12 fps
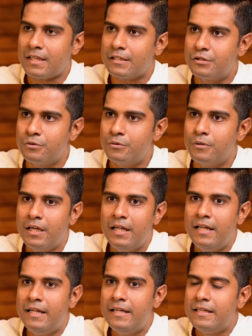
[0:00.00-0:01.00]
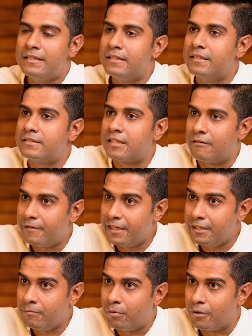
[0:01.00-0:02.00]
So there is kapha
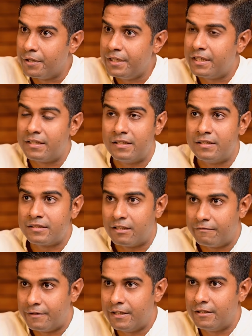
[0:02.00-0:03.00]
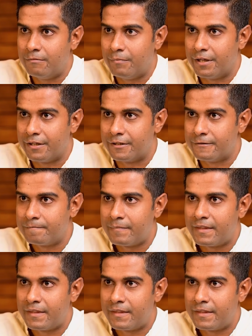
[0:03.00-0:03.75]
in the body and there is kapha in the mind.